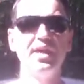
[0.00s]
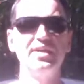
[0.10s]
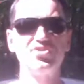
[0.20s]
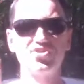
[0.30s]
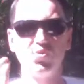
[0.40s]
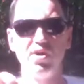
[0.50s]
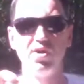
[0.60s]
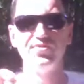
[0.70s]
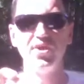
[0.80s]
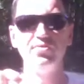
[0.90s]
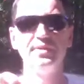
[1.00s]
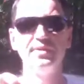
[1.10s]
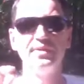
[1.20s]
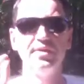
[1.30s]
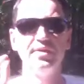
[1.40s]
It's 12 noon,
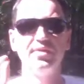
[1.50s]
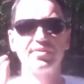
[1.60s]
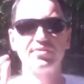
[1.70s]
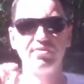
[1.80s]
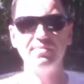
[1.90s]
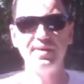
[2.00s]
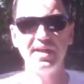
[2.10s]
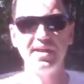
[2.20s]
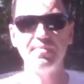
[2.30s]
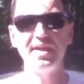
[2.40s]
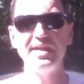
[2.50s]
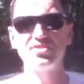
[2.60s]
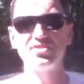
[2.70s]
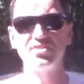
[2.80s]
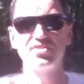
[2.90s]
3 p.m.
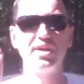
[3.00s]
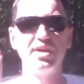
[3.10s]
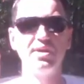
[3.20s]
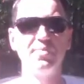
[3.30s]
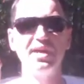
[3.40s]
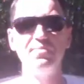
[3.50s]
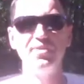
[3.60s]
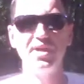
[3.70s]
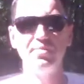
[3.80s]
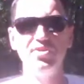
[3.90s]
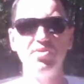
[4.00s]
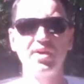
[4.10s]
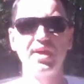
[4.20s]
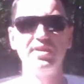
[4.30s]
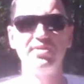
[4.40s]
Eastern Time, 8 p.m.
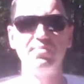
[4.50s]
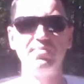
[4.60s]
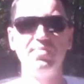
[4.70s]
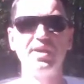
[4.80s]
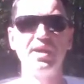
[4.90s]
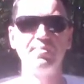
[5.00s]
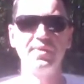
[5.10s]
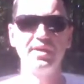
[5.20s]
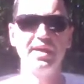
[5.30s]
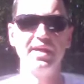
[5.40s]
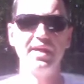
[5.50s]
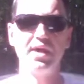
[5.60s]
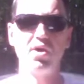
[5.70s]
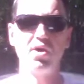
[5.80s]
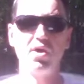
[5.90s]
UK, 9 p.m.
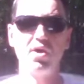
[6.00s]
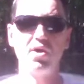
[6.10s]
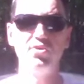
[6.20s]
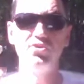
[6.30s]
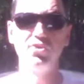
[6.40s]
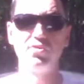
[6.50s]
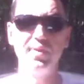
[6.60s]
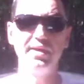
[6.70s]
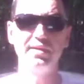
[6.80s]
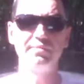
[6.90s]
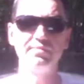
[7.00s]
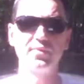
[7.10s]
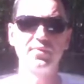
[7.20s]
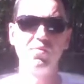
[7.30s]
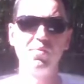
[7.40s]
European.
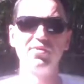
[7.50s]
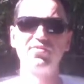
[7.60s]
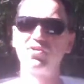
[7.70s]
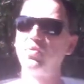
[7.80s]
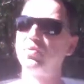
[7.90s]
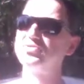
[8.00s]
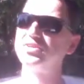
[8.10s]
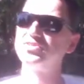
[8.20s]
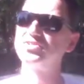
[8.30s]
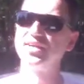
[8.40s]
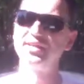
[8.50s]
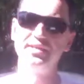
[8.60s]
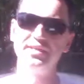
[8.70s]
Almost forgot what I was going to say.